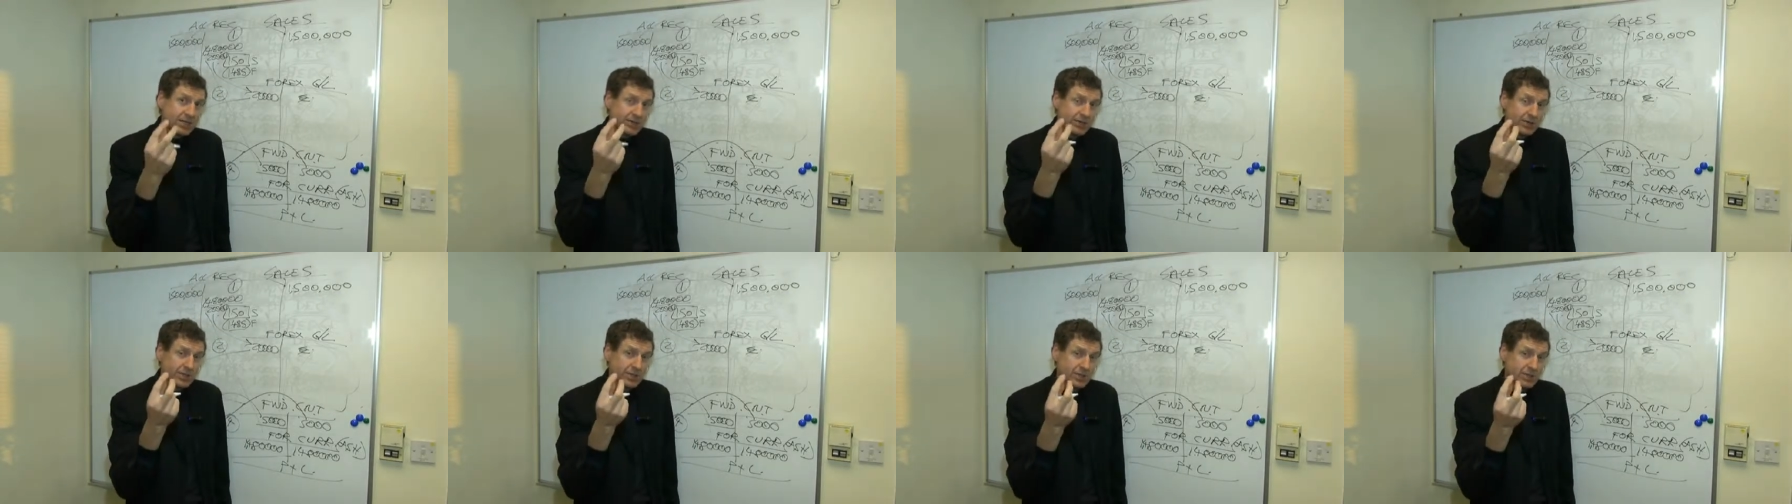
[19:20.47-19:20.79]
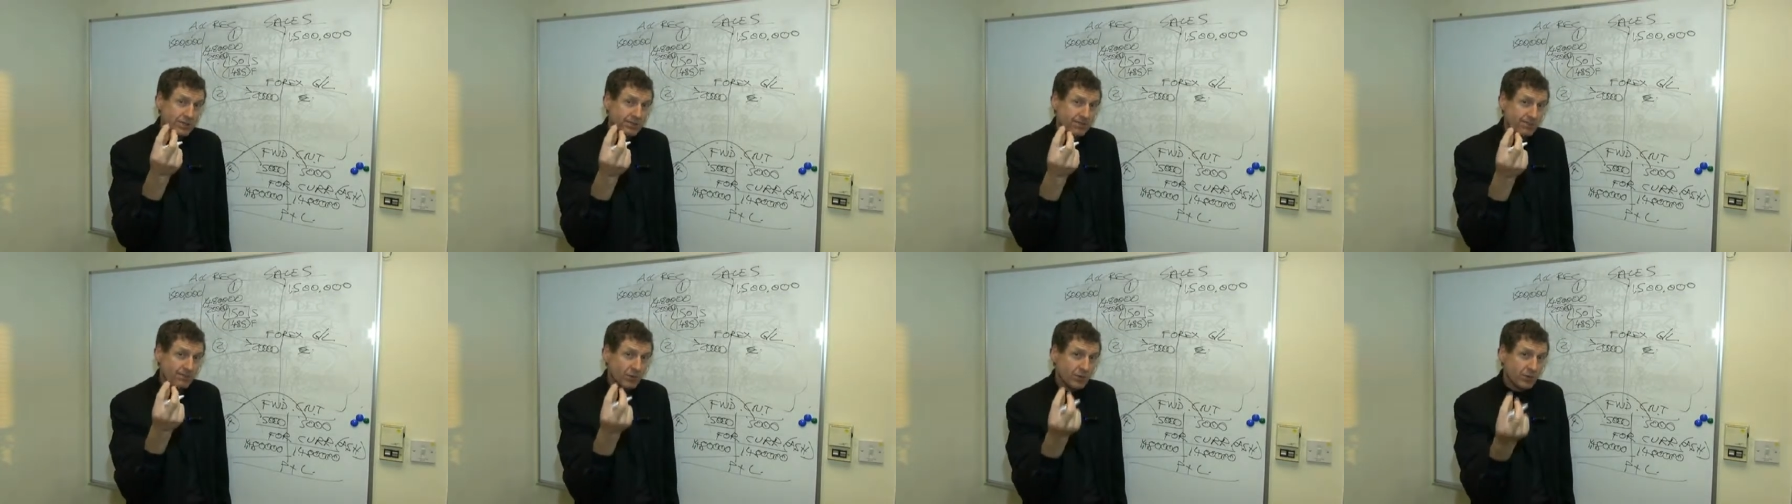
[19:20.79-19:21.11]
There
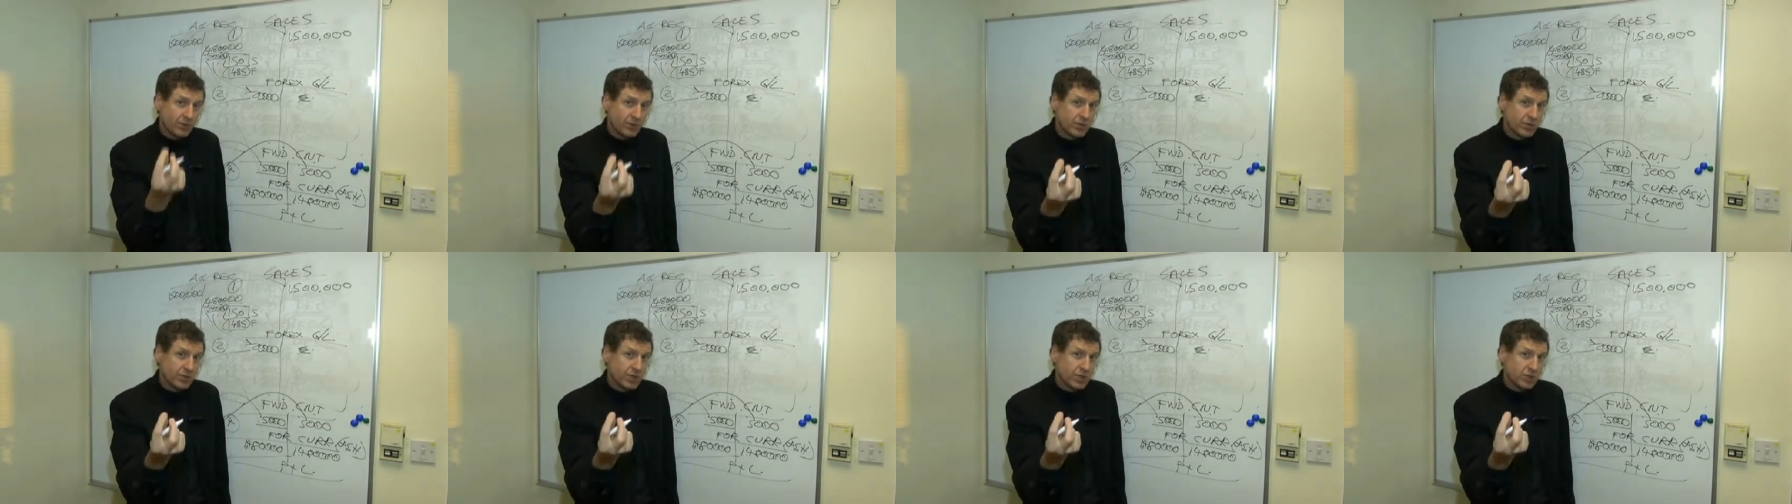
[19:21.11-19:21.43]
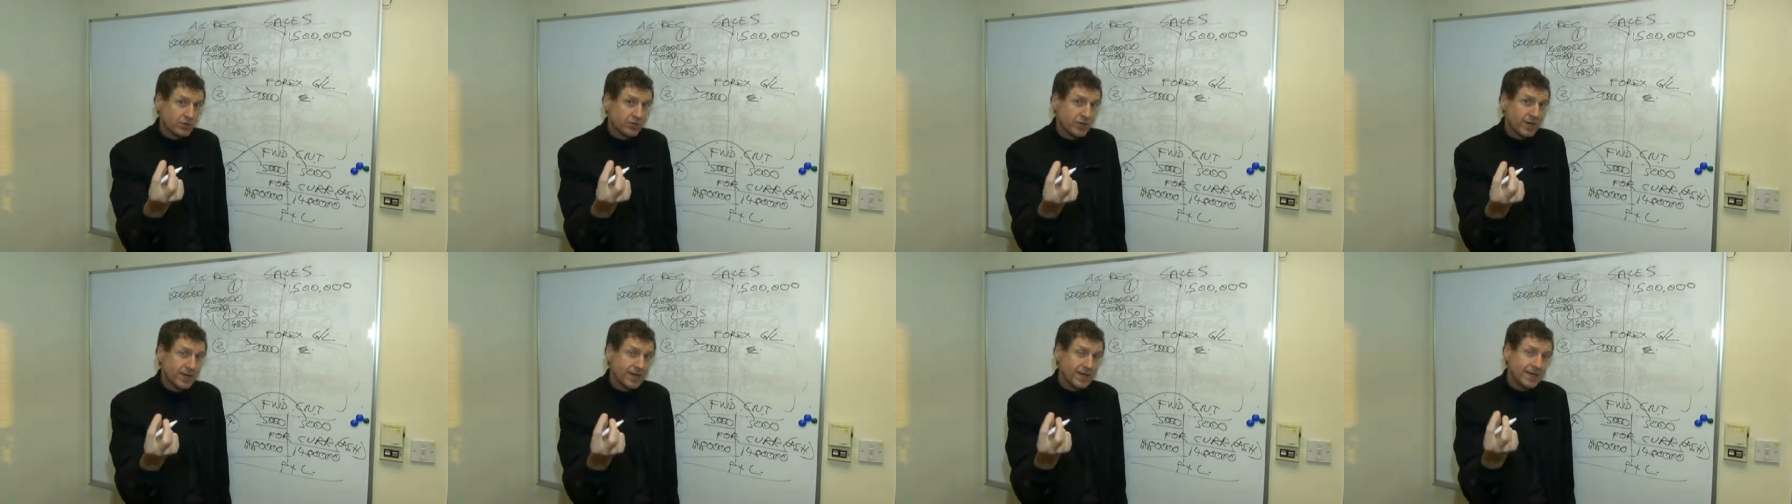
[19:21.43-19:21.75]
is a forward
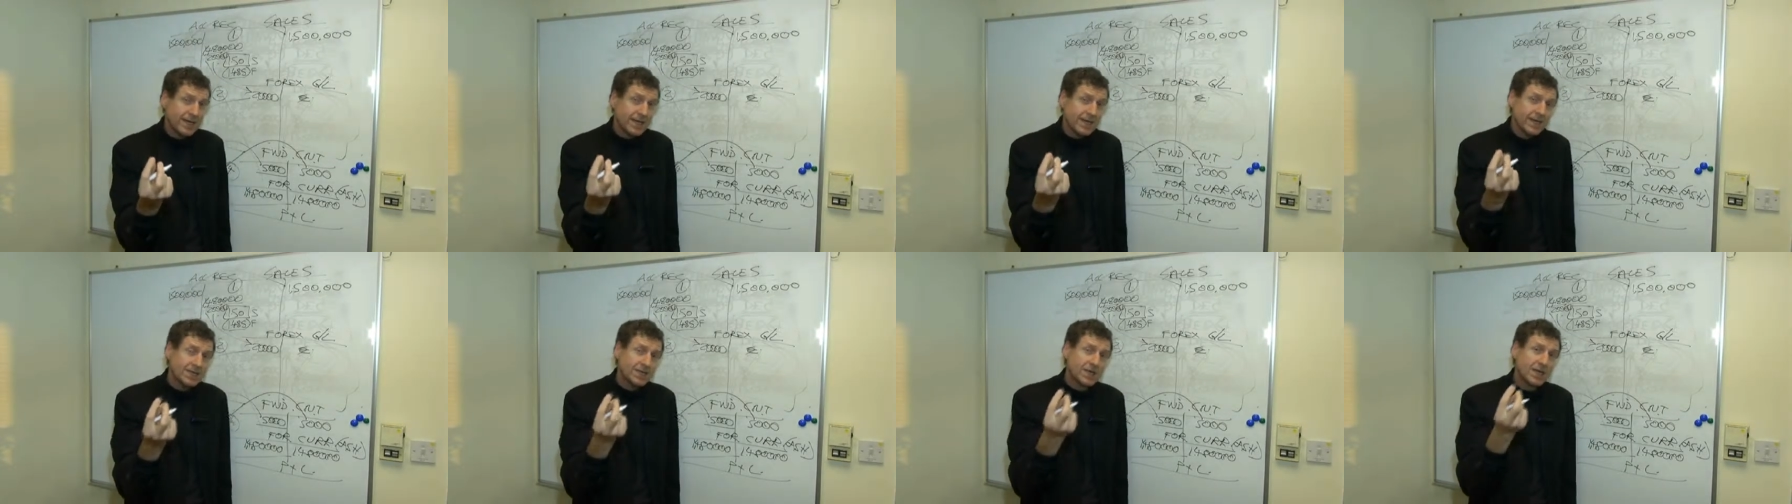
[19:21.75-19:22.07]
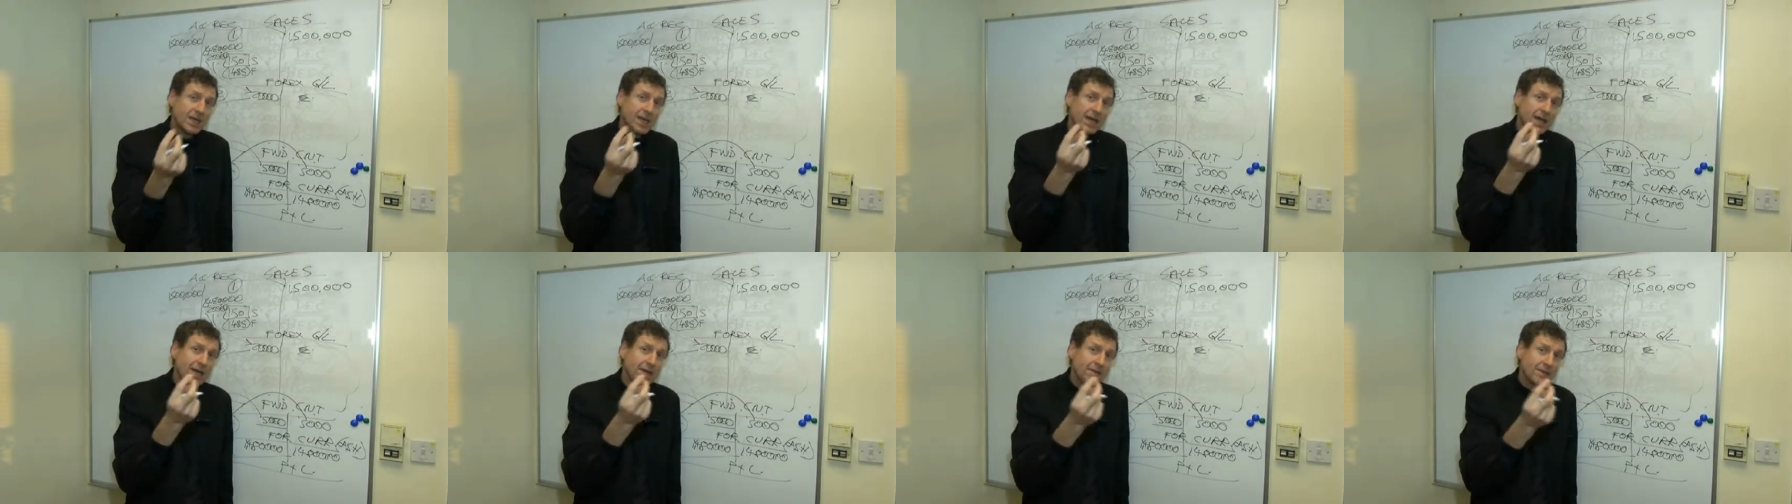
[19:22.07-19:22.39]
contract hedge
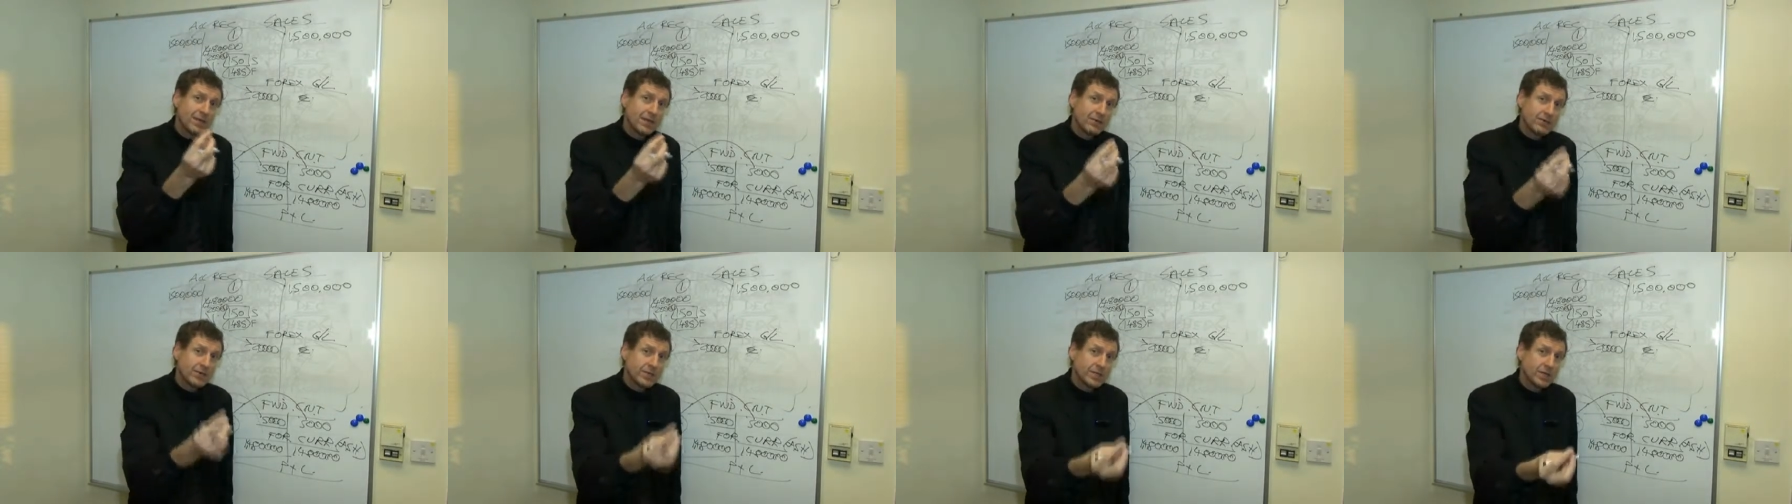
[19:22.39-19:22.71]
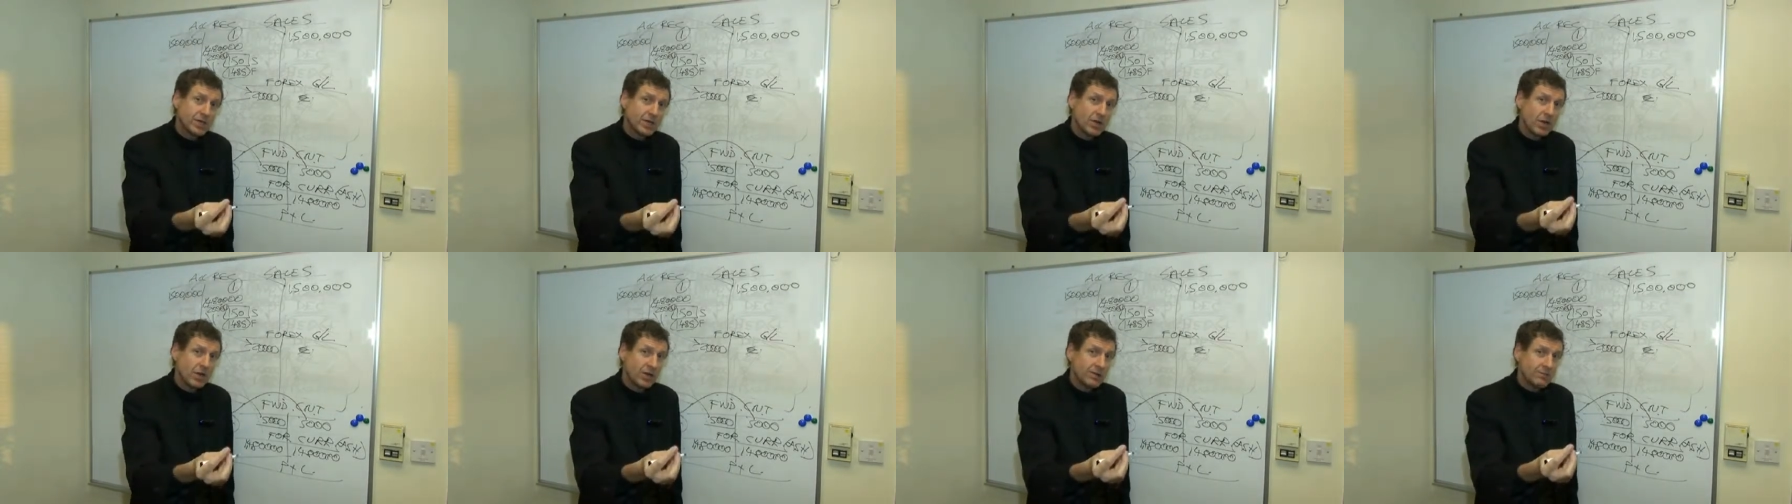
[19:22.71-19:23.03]
and there
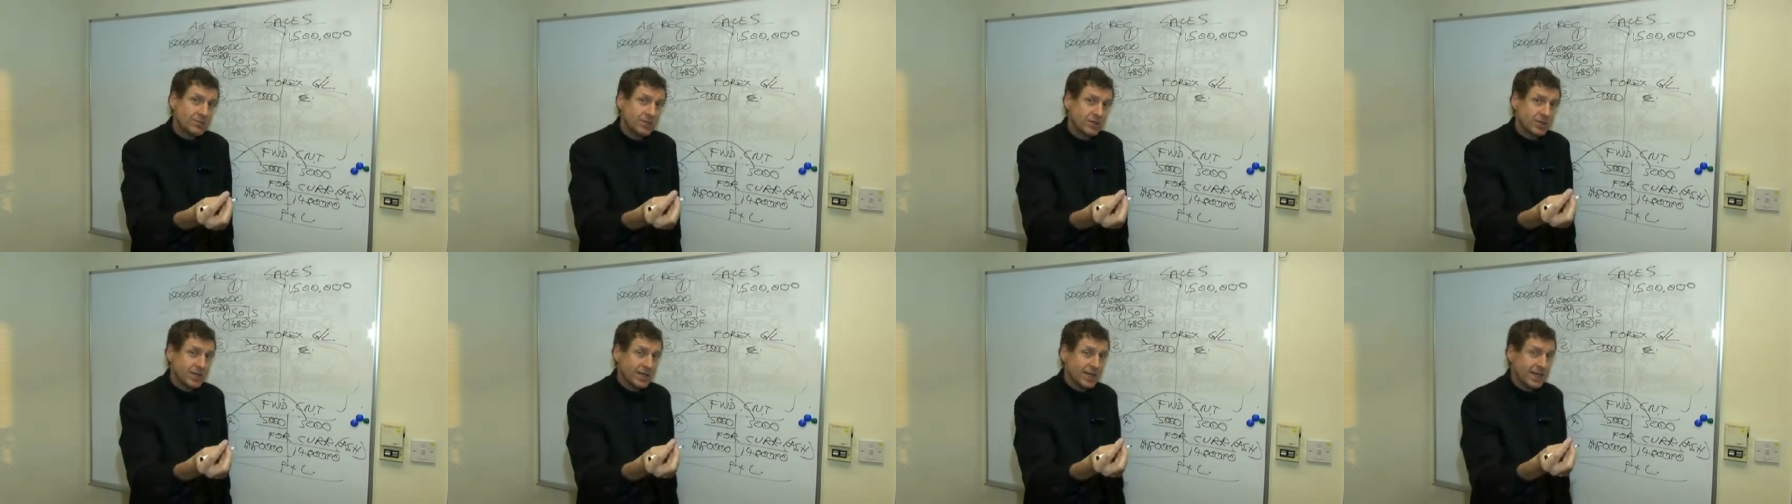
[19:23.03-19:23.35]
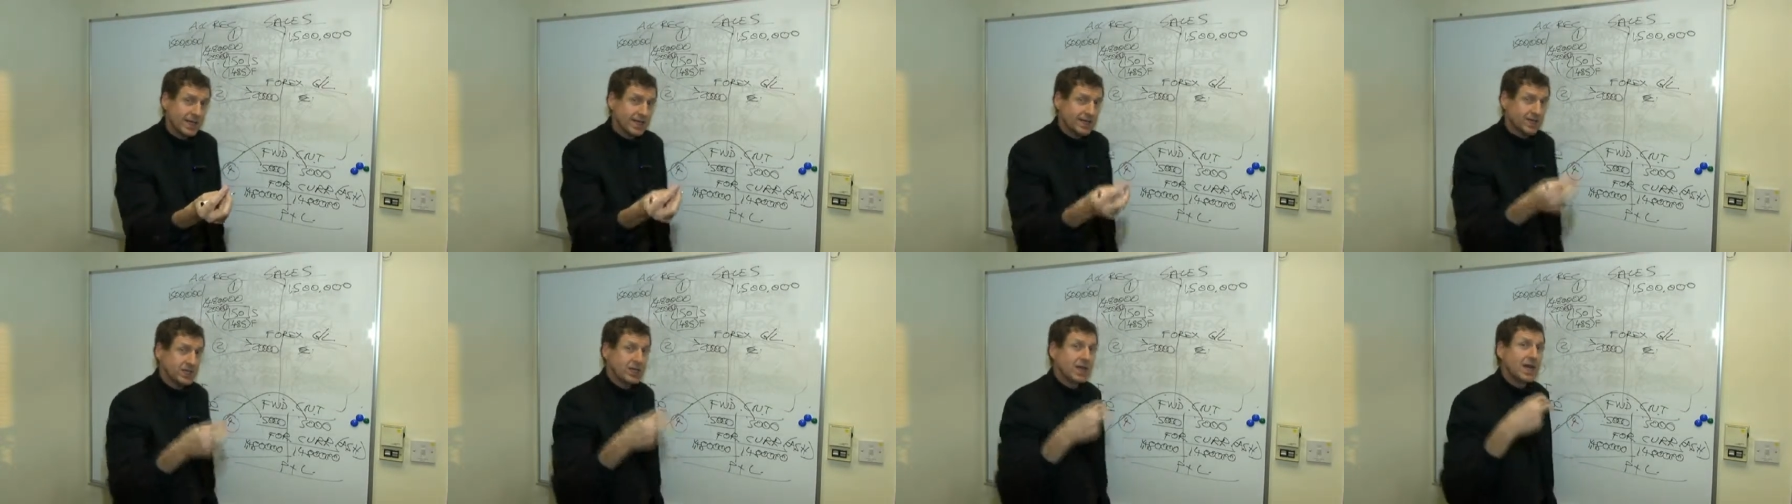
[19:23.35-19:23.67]
is an option
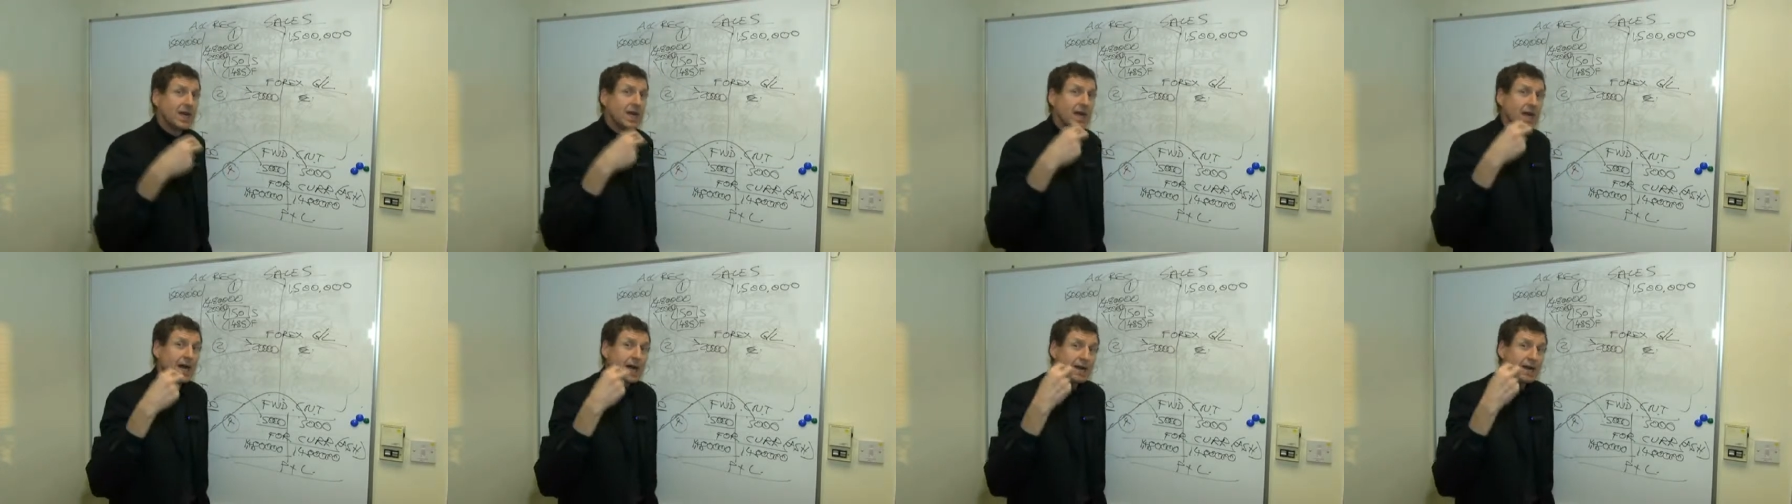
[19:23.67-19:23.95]
hedge.